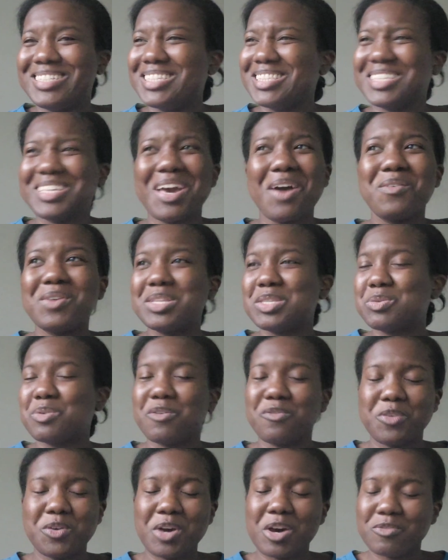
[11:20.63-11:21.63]
just go into
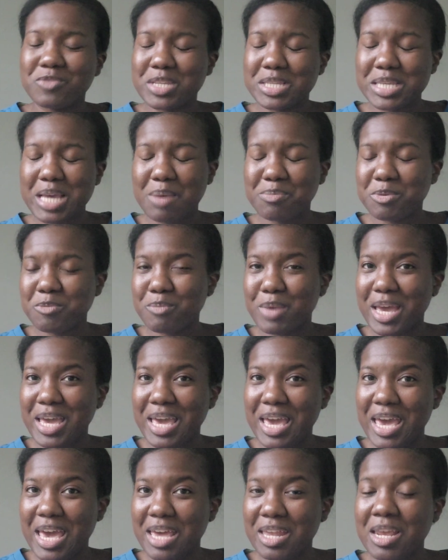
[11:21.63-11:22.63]
a few off the top of my
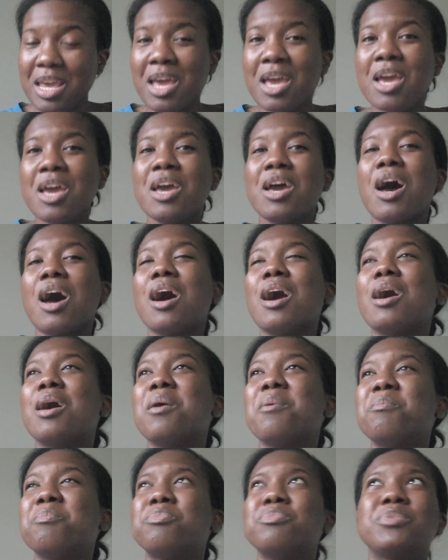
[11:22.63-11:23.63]
head.
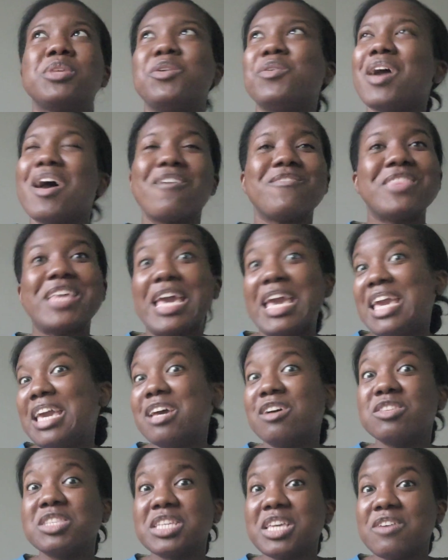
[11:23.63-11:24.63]
Um, you have
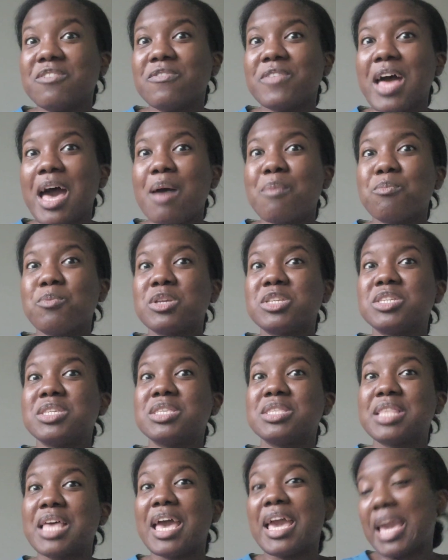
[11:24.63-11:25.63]
the ALT flap, which
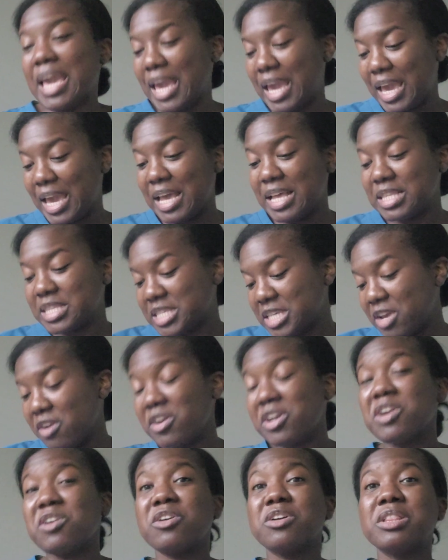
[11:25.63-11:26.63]
is the
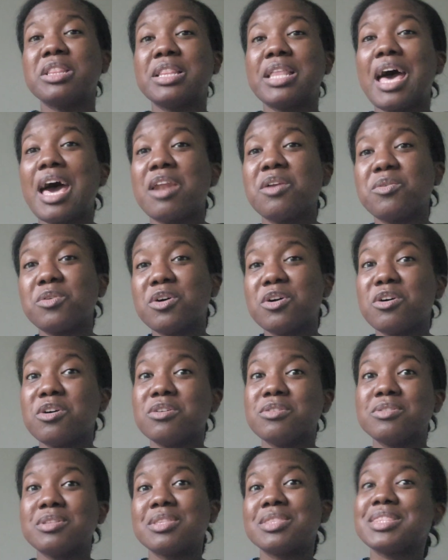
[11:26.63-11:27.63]
anterior
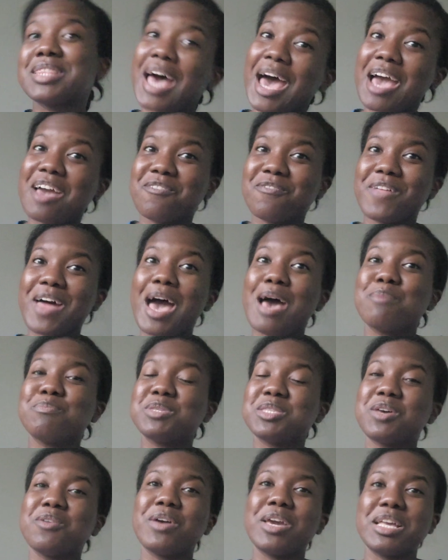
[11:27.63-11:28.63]
lateral thigh flap.
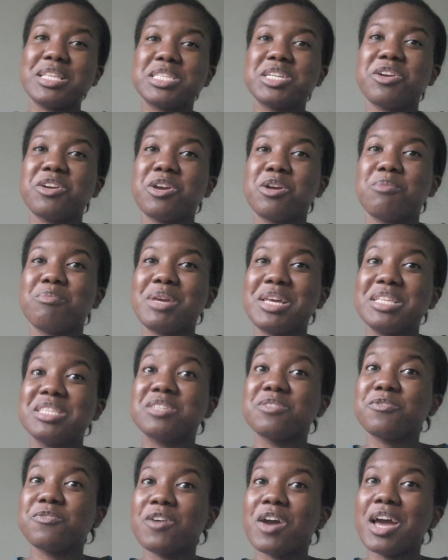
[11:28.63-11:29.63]
So anterior
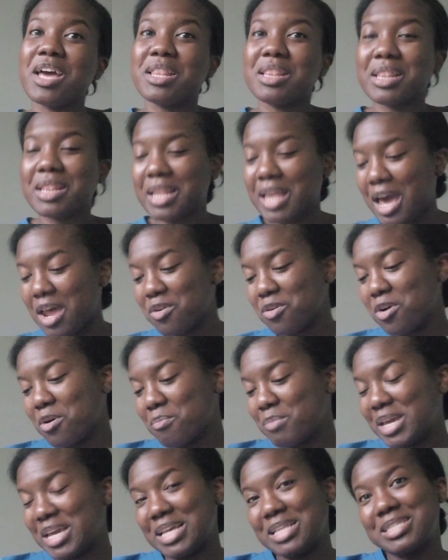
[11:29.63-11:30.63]
means front,
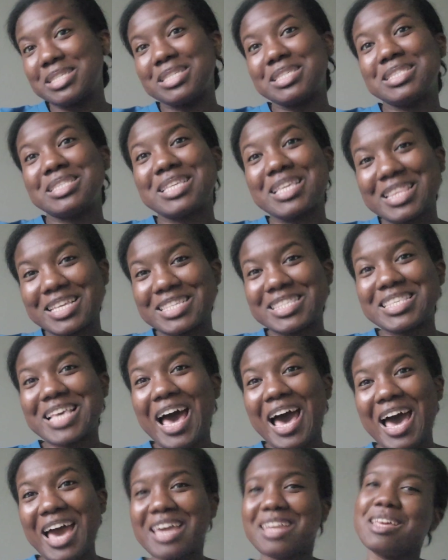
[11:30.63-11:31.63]
lateral means to the
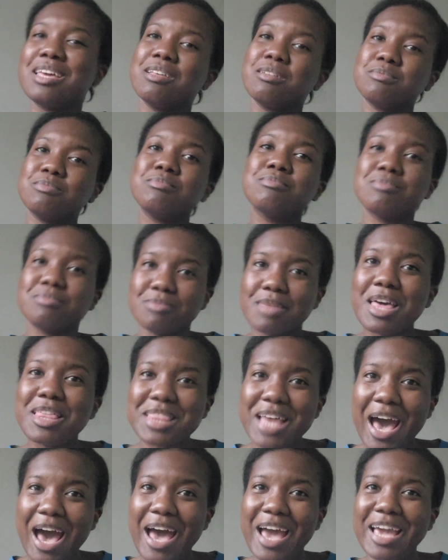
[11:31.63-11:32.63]
side, and
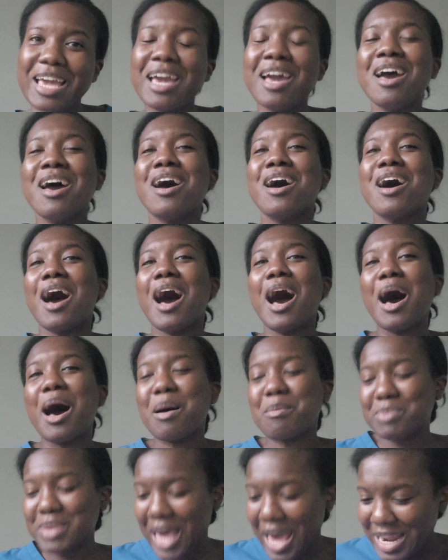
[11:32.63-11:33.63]
thigh.
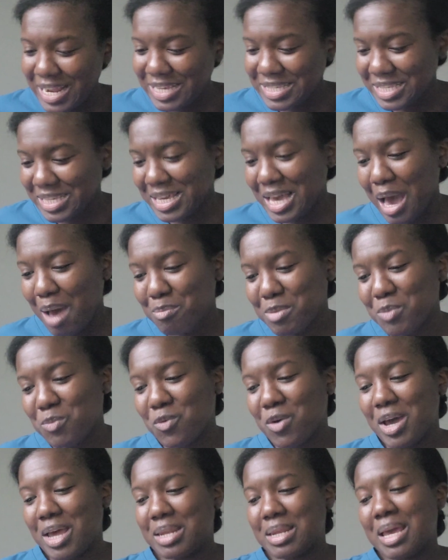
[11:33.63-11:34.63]
Um, that is a common
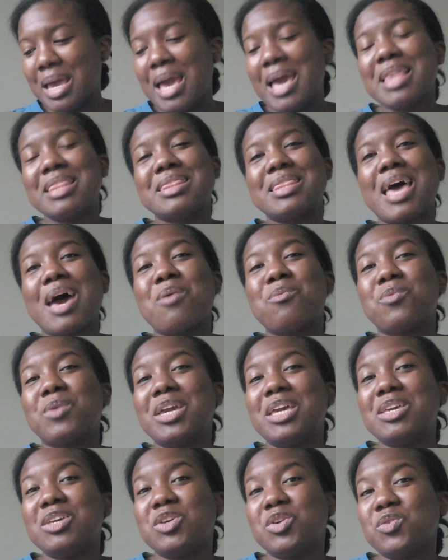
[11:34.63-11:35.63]
one that
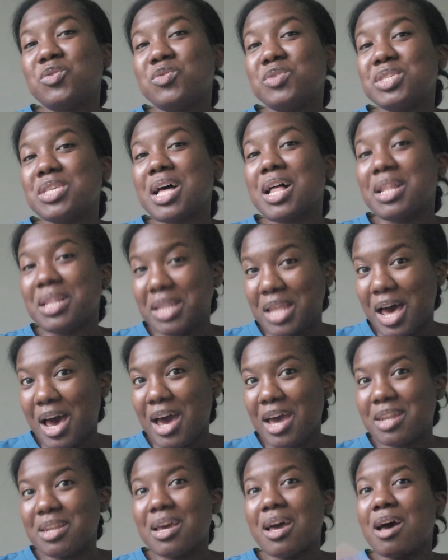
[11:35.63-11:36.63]
we use a
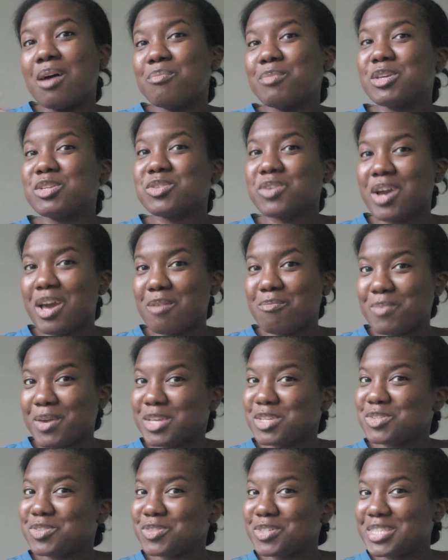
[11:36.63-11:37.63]
lot. I'll make sure I have
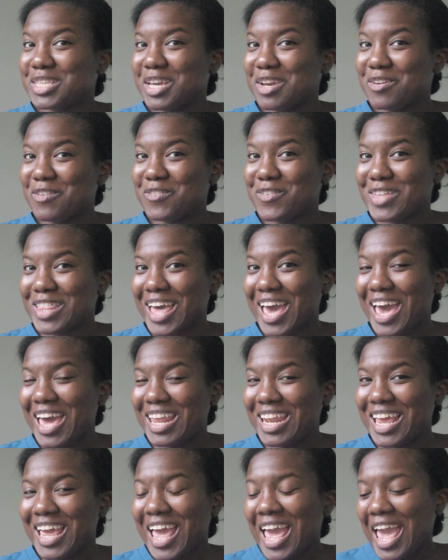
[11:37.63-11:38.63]
pictures here for
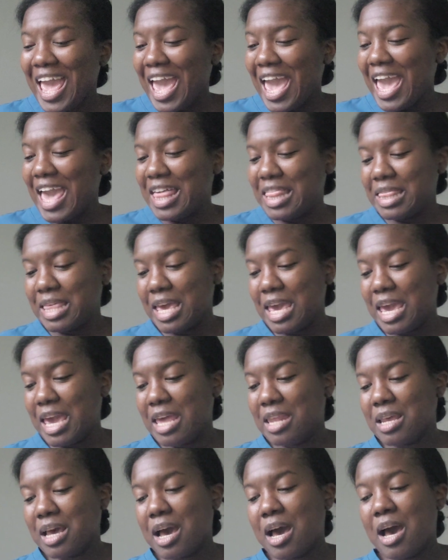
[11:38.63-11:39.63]
that. And
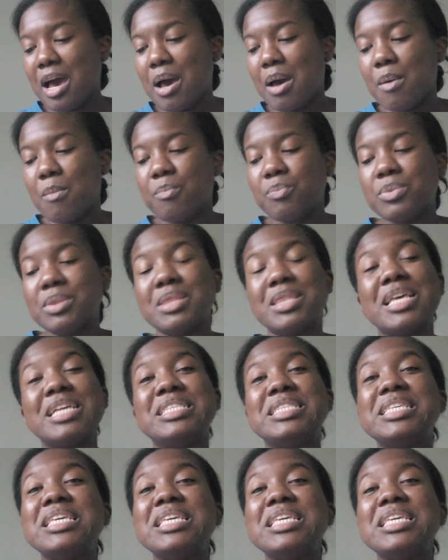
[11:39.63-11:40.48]
then um, the